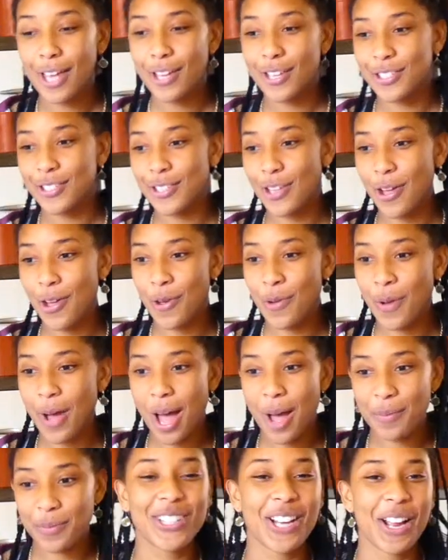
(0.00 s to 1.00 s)
So
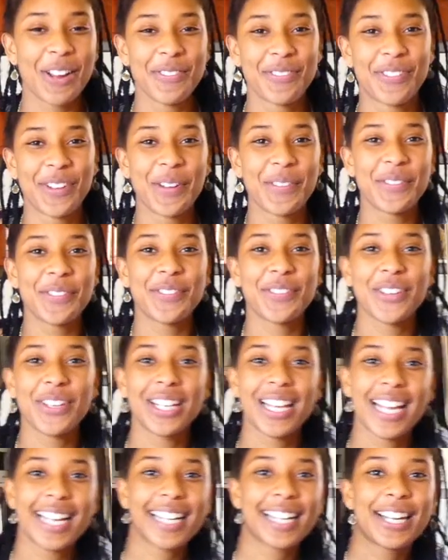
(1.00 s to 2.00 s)
I'm trying to film a few
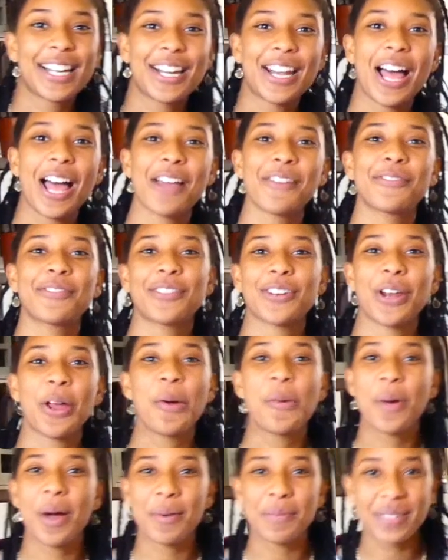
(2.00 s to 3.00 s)
like life
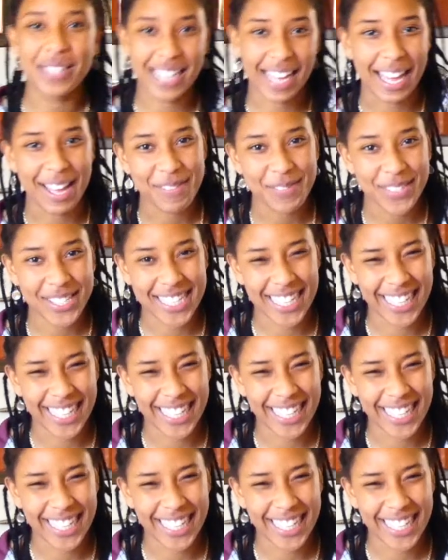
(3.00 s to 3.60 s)
glow up tips.